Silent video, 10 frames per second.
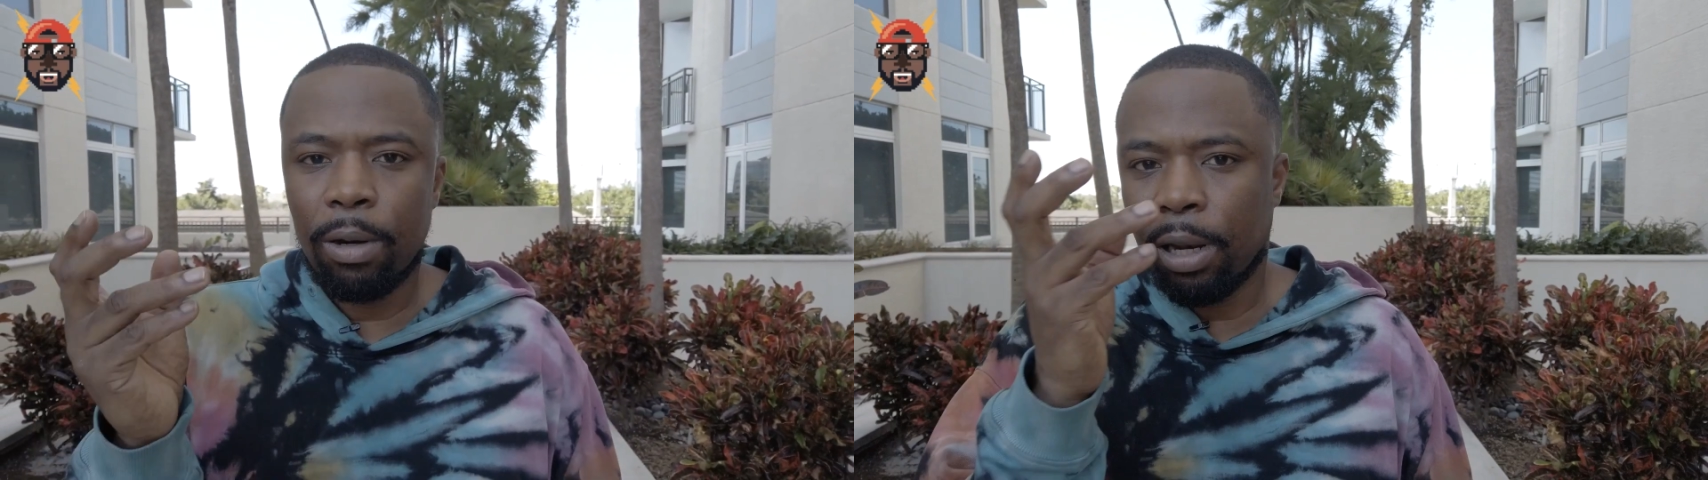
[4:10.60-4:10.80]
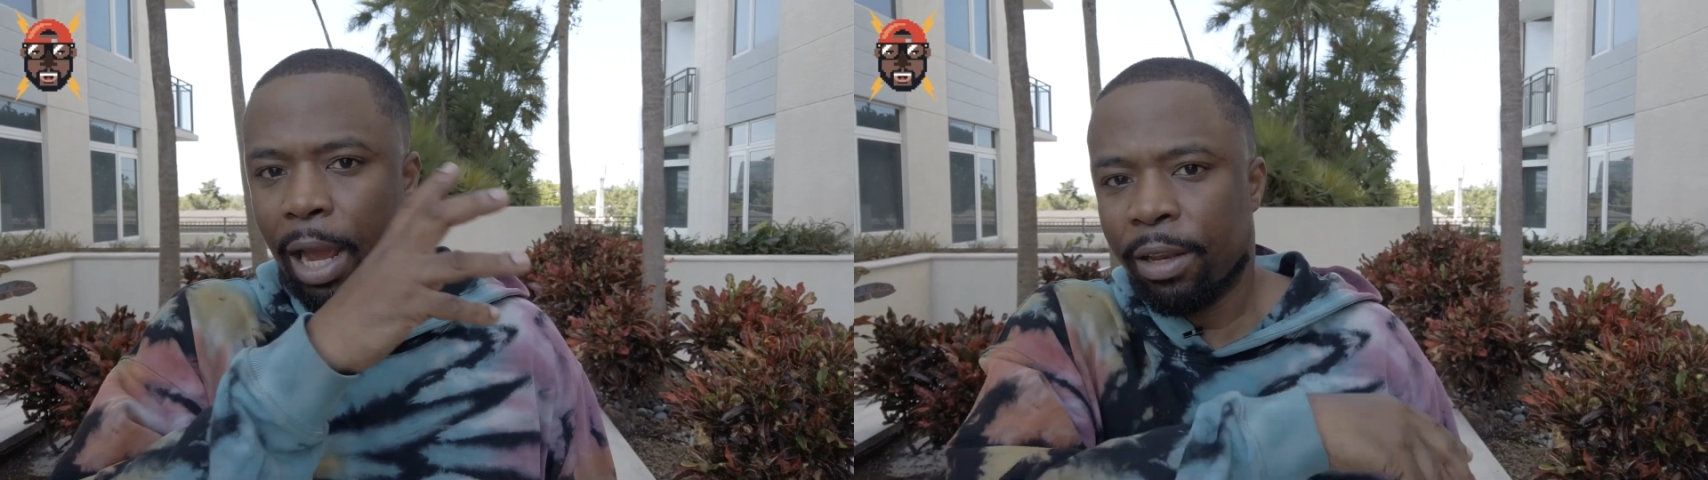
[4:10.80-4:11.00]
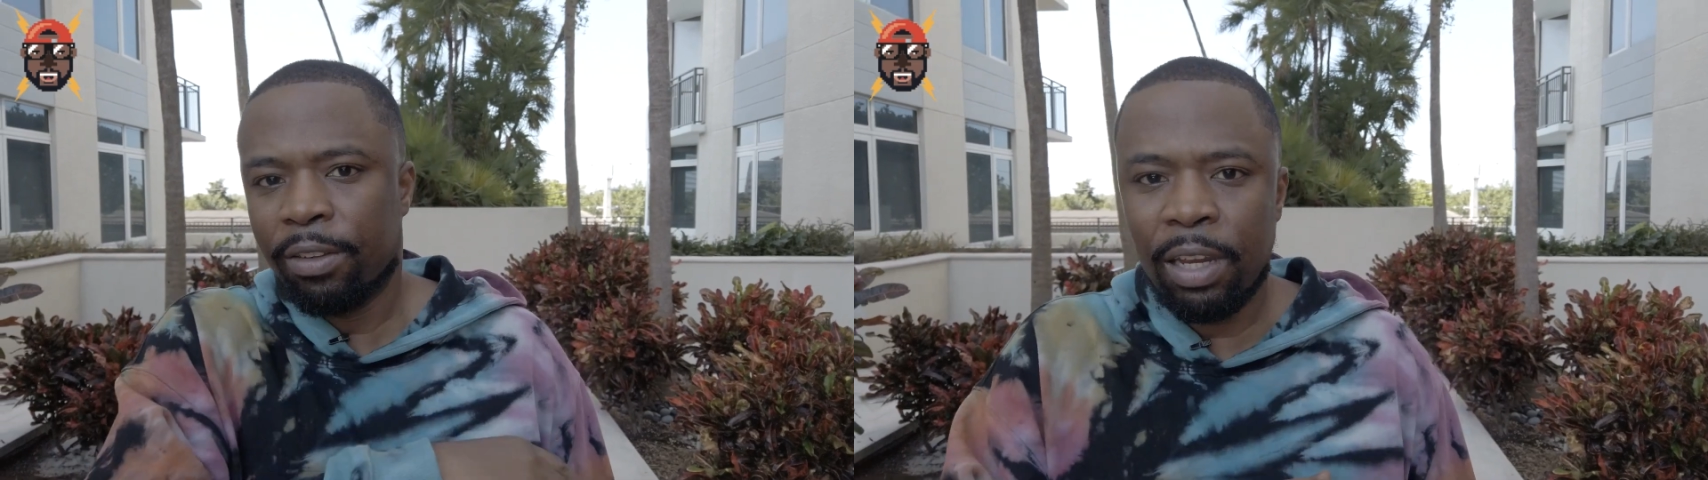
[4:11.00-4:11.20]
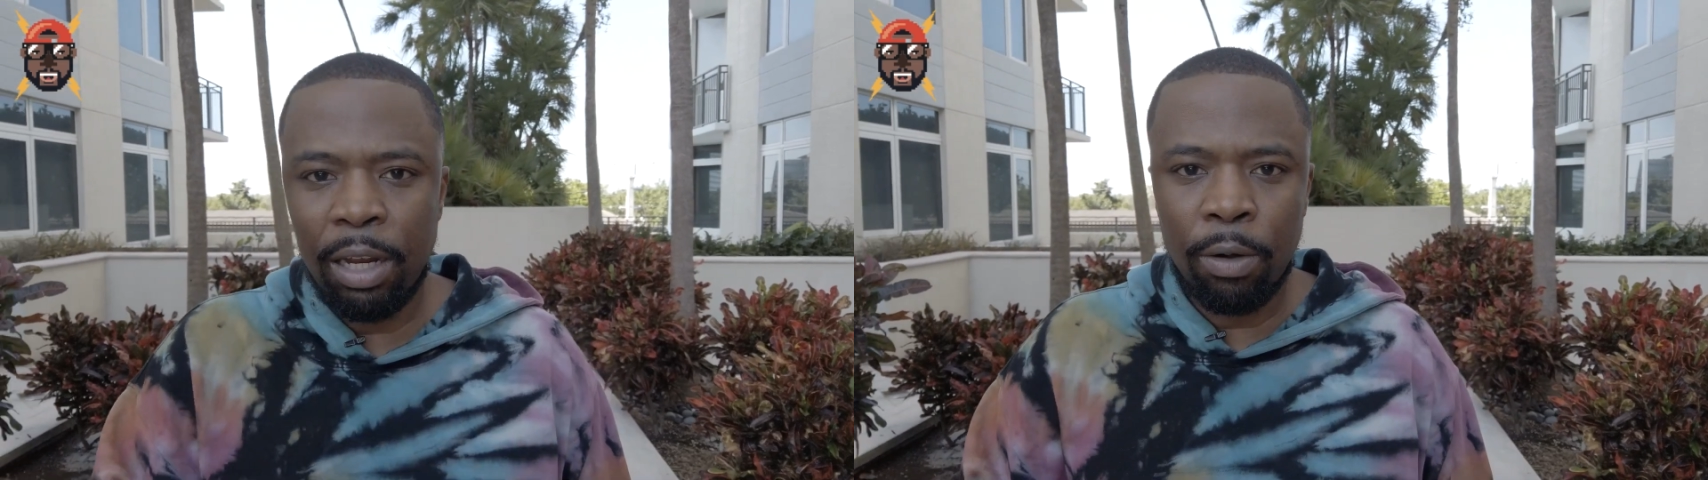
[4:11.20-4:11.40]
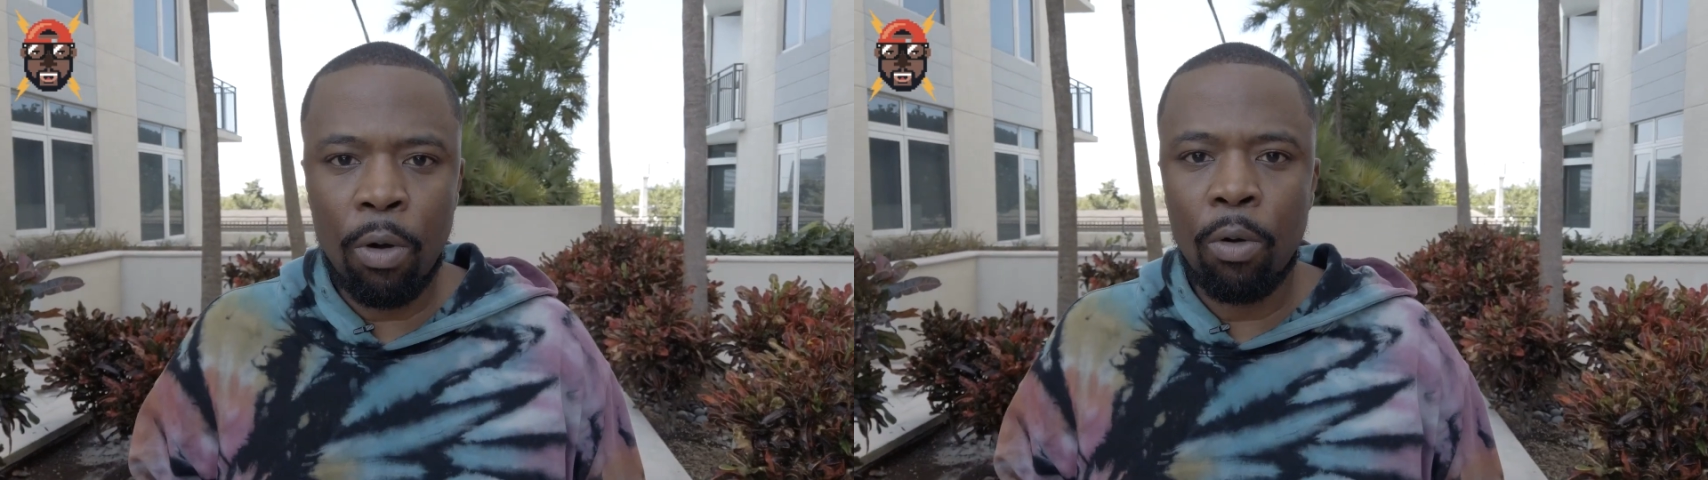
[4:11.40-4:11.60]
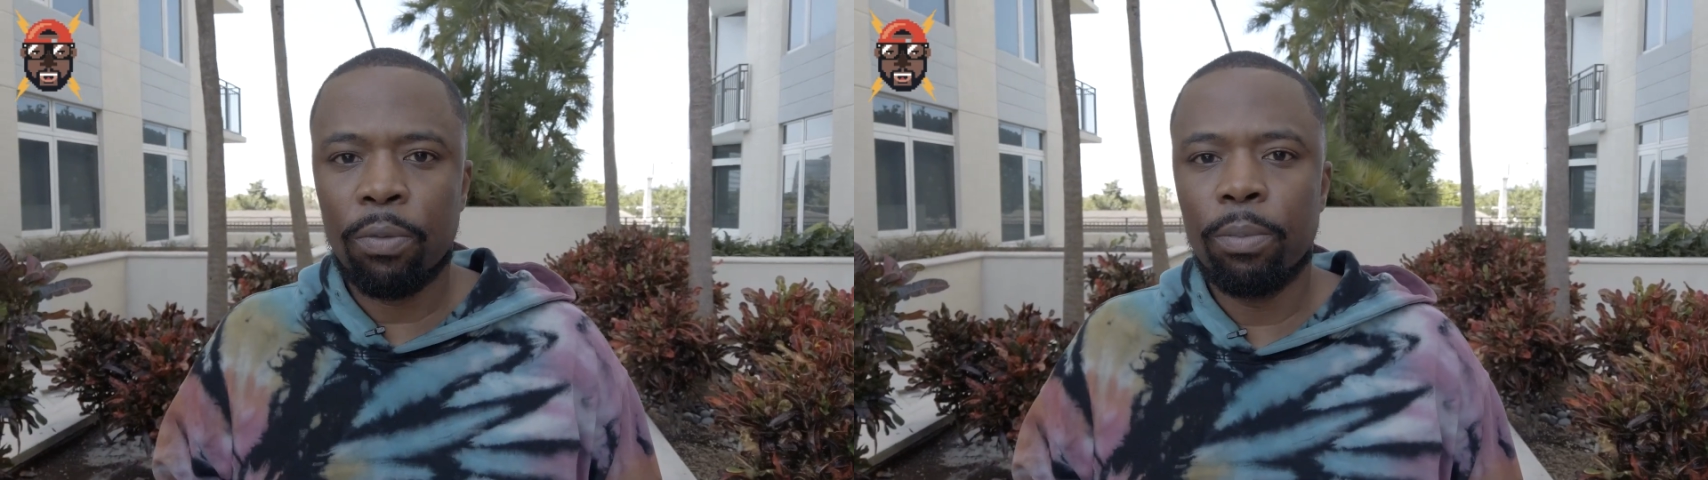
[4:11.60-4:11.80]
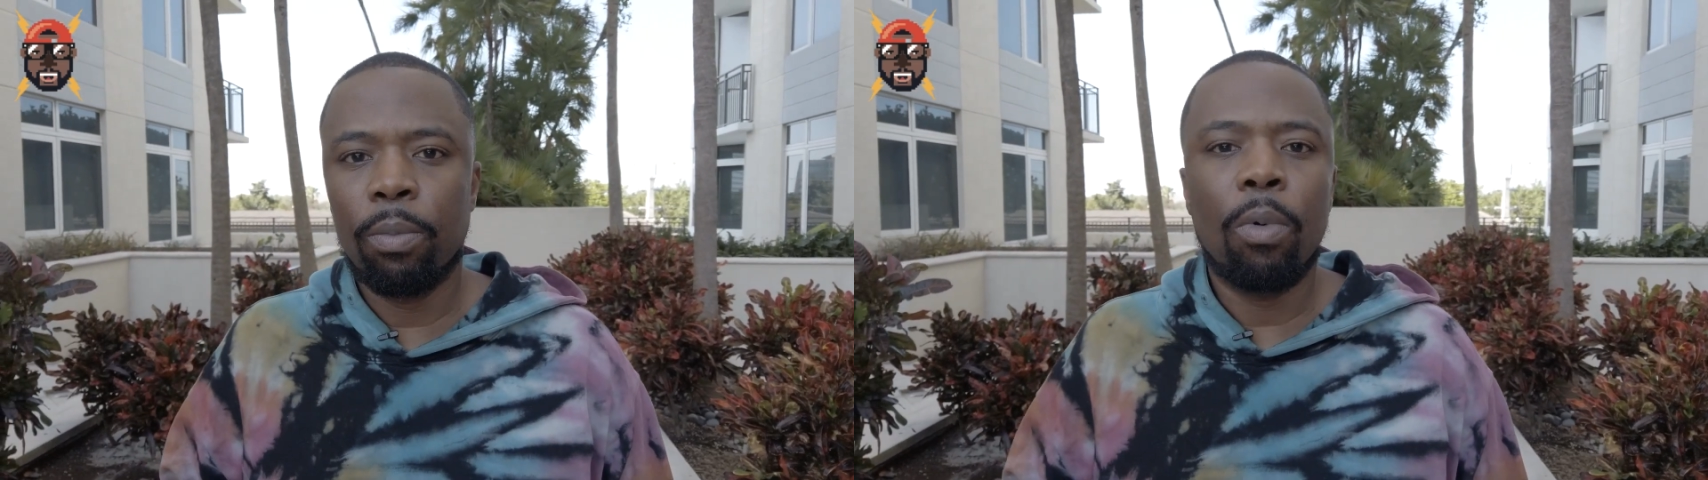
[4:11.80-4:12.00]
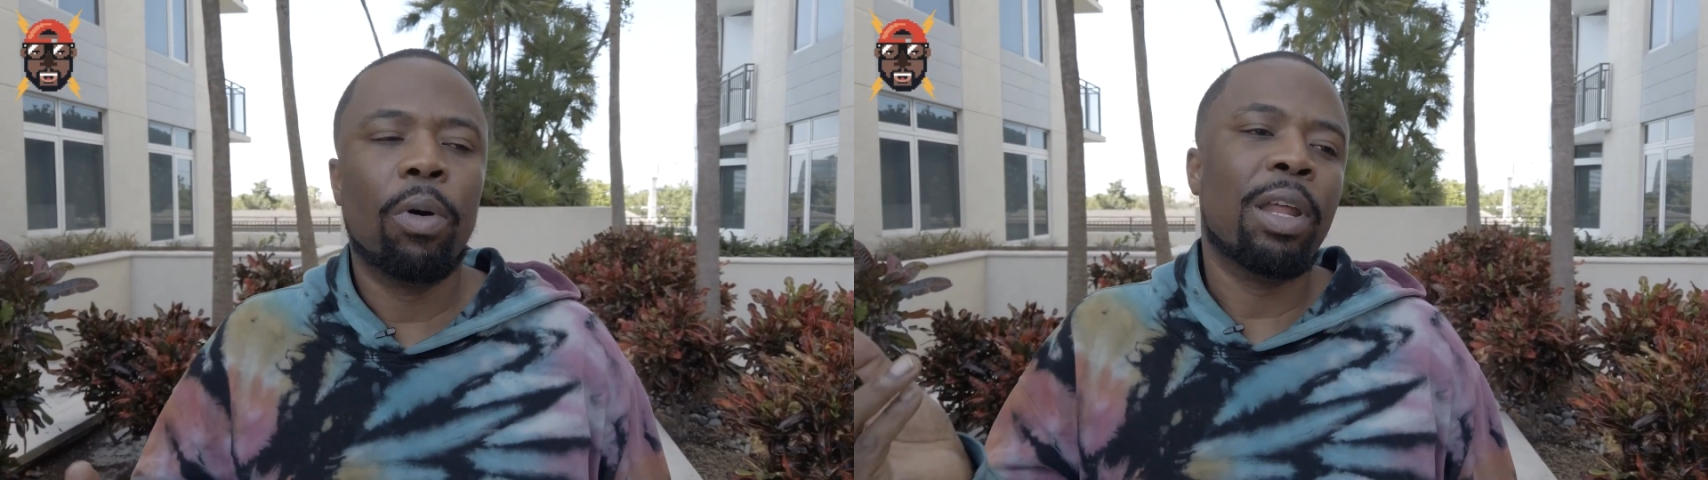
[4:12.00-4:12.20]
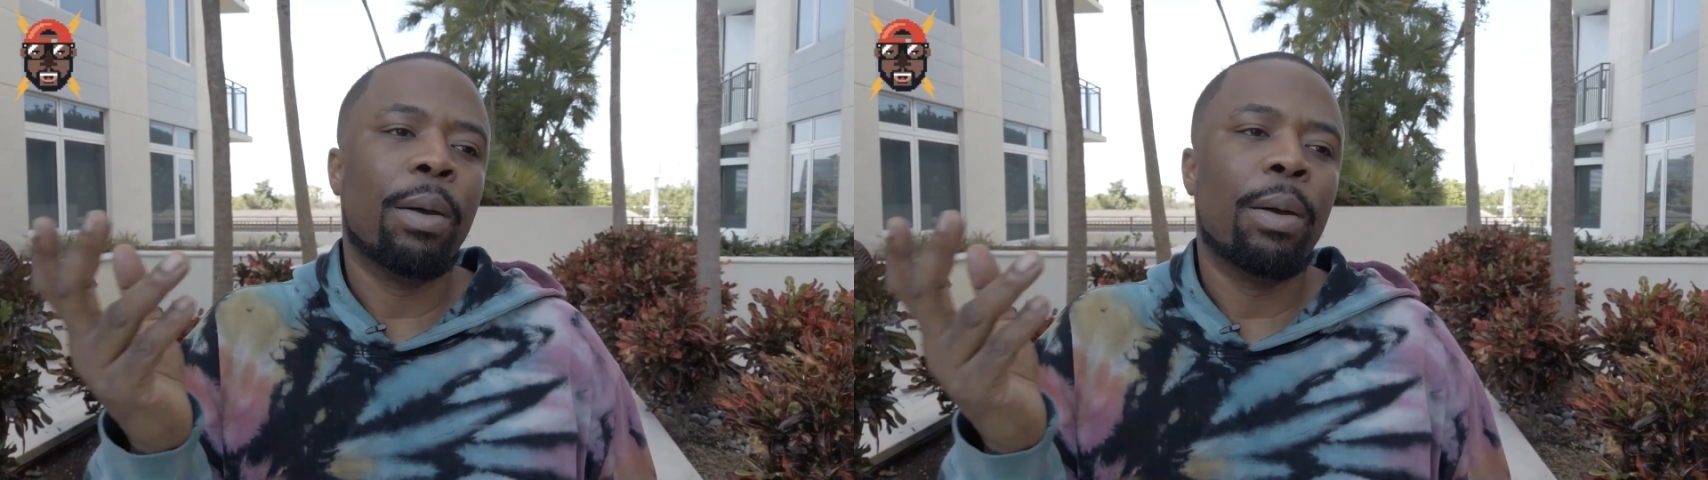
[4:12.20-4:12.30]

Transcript: Client seeing growth, more